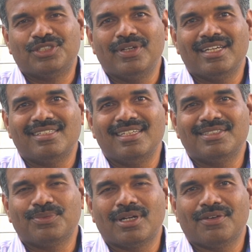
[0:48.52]
H V A C
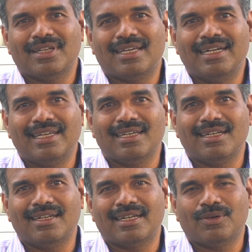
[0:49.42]
is one of the
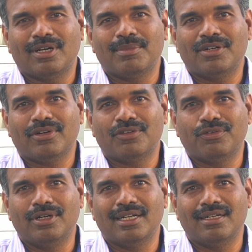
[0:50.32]
critical requirements for
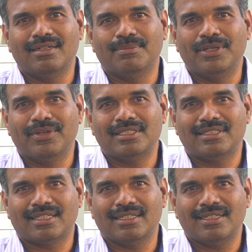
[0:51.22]
food and beverage
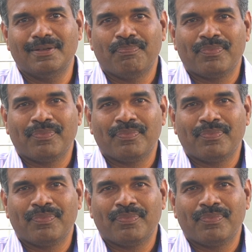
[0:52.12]
sector,